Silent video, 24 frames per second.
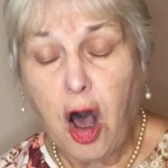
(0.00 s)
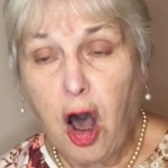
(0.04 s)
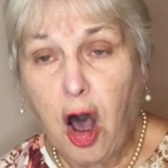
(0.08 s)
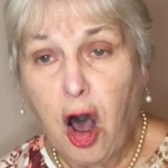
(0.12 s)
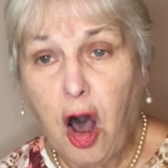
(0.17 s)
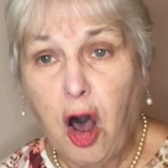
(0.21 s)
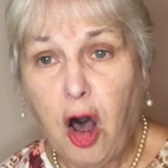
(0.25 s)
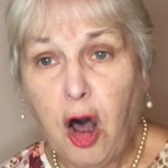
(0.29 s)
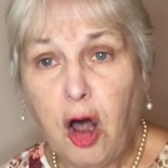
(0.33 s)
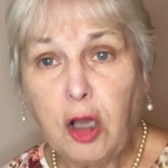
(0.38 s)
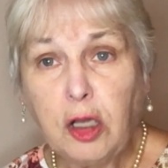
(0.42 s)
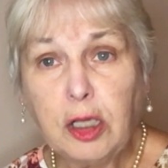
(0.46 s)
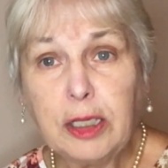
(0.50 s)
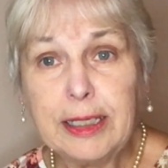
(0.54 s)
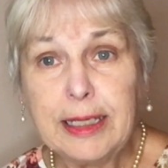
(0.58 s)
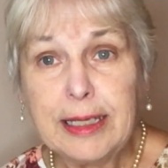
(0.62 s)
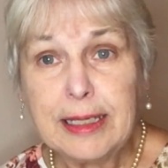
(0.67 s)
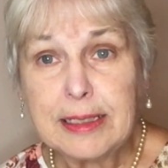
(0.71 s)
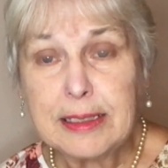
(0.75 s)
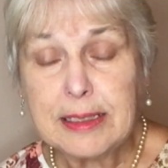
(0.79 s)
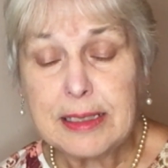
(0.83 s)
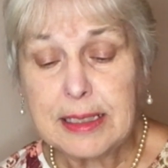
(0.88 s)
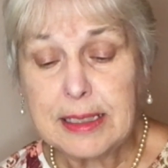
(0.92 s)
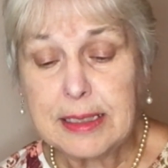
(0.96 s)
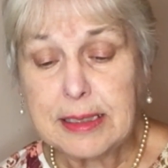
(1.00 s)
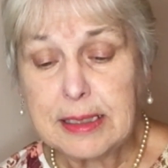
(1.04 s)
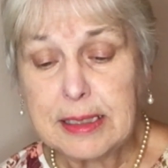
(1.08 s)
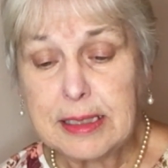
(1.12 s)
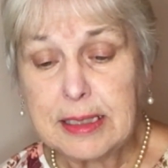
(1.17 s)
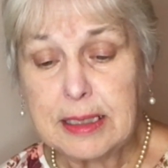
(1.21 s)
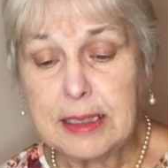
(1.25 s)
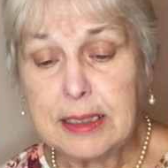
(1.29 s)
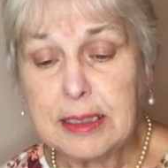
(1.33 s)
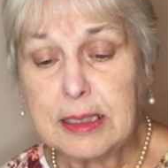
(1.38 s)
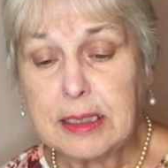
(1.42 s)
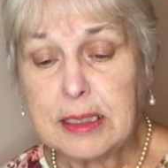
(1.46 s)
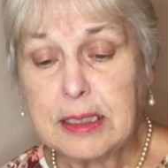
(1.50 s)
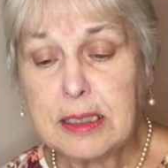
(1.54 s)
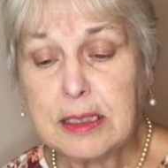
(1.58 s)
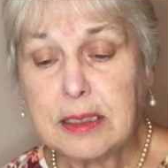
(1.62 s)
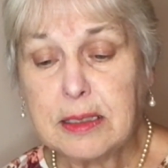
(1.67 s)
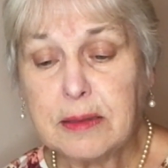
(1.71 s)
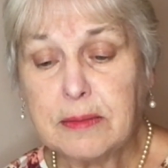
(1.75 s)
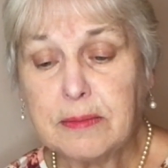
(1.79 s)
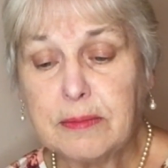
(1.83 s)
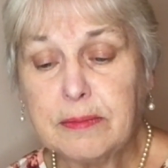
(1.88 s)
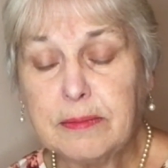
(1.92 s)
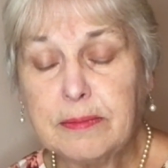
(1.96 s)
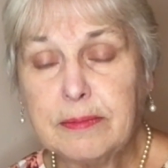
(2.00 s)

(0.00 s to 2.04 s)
all existence.